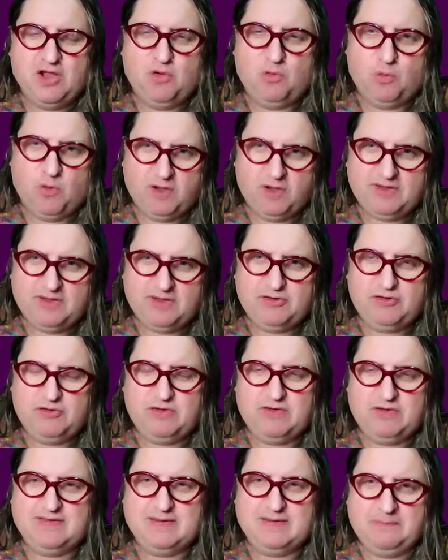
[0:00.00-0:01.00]
What
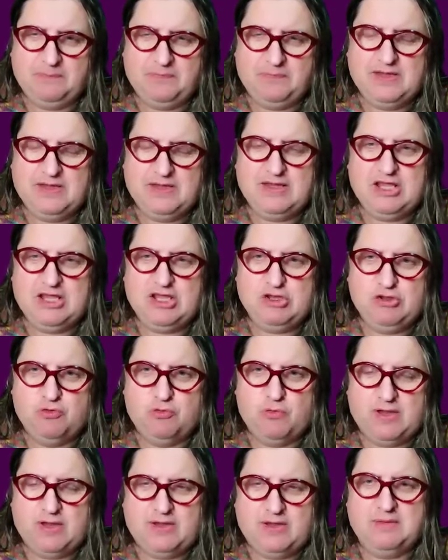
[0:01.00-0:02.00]
something that you
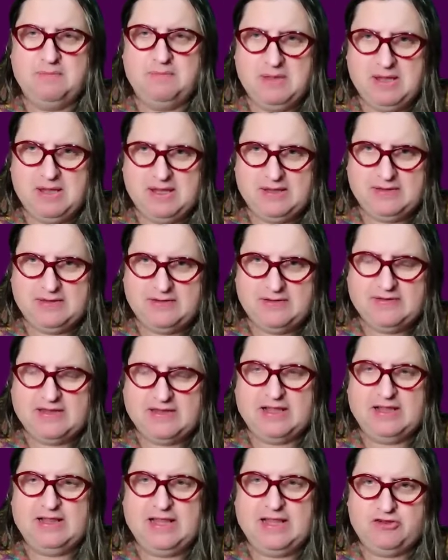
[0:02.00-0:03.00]
recommend
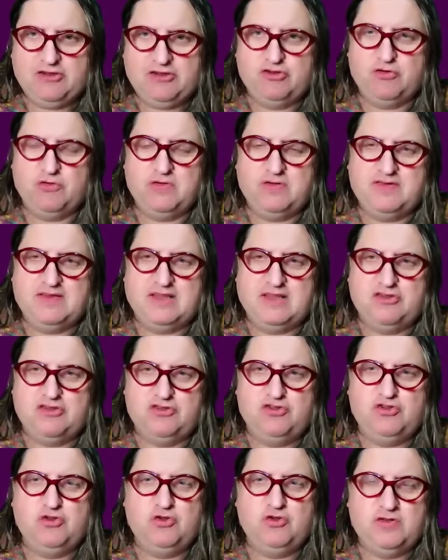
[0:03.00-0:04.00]
that lecturers and
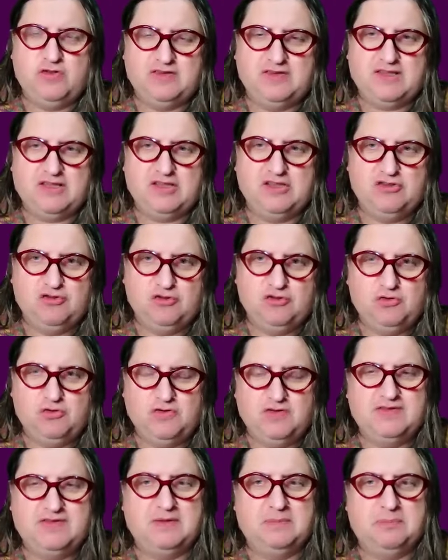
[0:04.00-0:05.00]
tutors can do
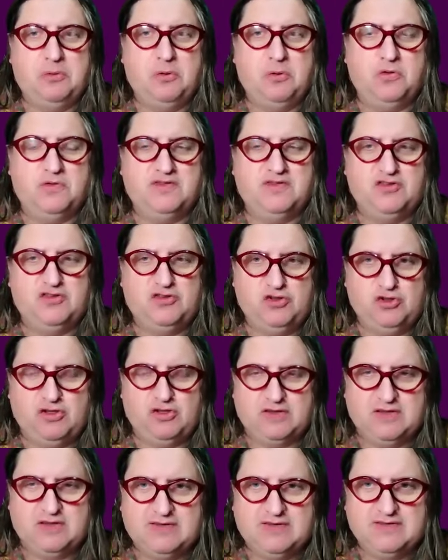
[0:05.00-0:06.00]
to support
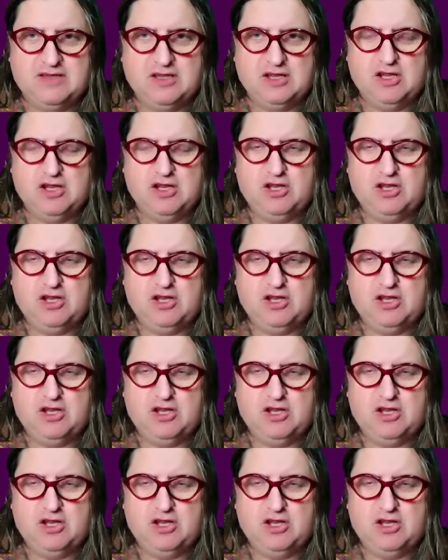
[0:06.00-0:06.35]
students